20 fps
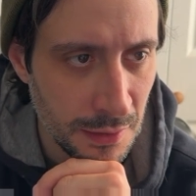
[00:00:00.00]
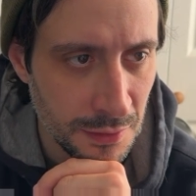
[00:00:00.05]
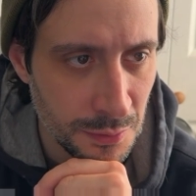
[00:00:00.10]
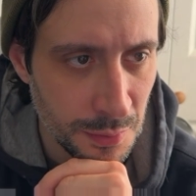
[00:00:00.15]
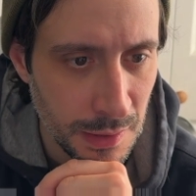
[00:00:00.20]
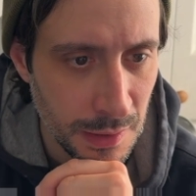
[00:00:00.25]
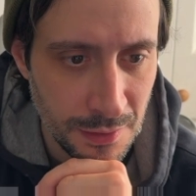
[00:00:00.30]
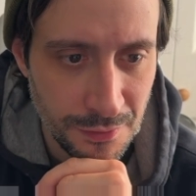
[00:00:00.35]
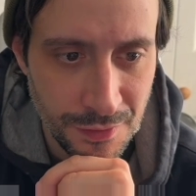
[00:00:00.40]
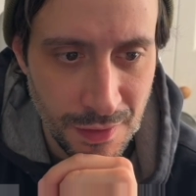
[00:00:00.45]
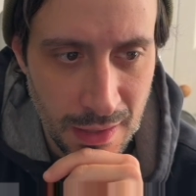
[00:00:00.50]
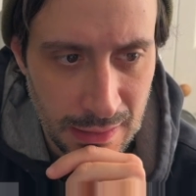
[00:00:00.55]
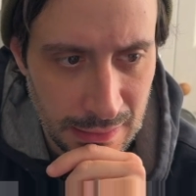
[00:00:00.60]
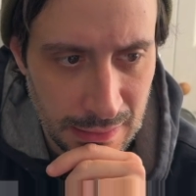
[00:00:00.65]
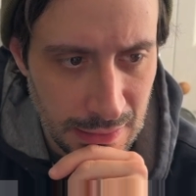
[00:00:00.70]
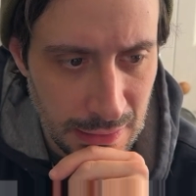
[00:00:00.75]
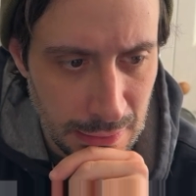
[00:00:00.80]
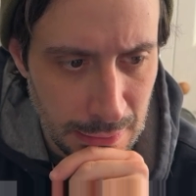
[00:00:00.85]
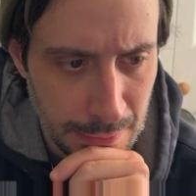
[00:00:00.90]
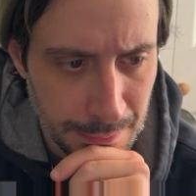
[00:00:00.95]
else we could find
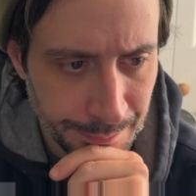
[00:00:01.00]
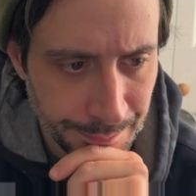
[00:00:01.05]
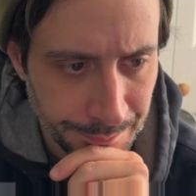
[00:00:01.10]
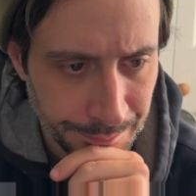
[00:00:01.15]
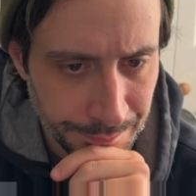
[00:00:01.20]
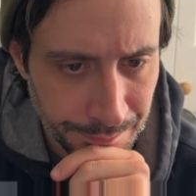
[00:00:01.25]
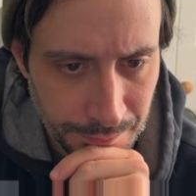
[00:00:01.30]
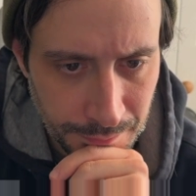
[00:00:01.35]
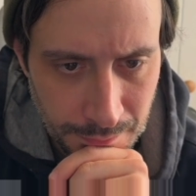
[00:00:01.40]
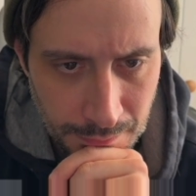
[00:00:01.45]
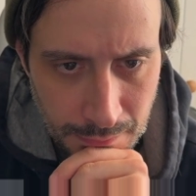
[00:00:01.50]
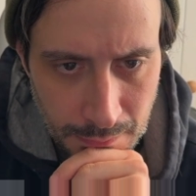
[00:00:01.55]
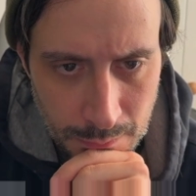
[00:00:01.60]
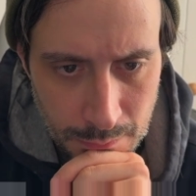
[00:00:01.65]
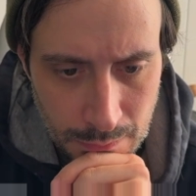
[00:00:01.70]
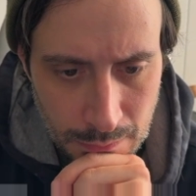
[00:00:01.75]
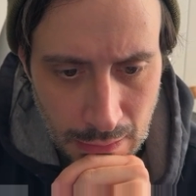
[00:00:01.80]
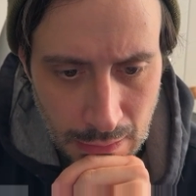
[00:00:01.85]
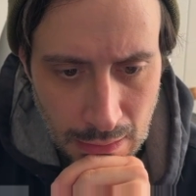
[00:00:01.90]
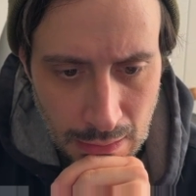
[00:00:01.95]
here.
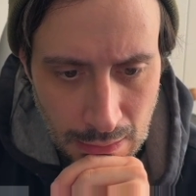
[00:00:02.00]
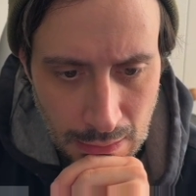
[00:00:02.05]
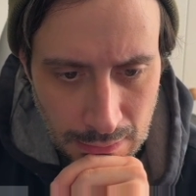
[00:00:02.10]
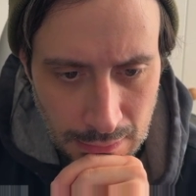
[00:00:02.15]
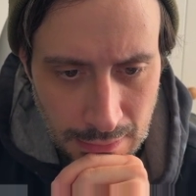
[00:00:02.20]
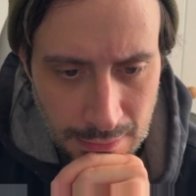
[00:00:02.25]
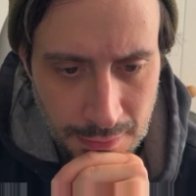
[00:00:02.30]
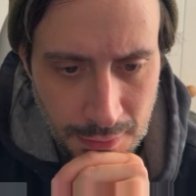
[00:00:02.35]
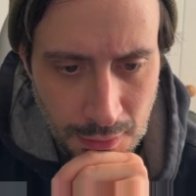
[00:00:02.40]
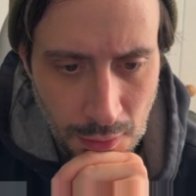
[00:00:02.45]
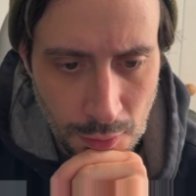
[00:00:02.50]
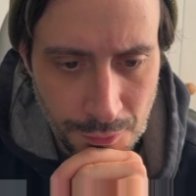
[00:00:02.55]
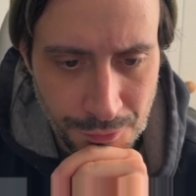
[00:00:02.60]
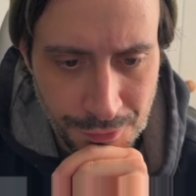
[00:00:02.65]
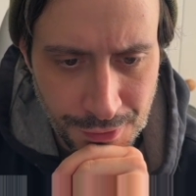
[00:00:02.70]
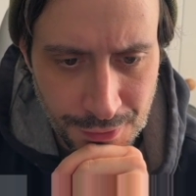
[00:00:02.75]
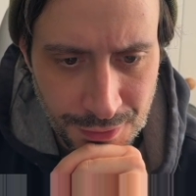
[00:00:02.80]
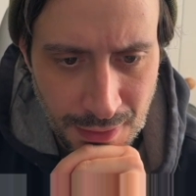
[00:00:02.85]
Let's go for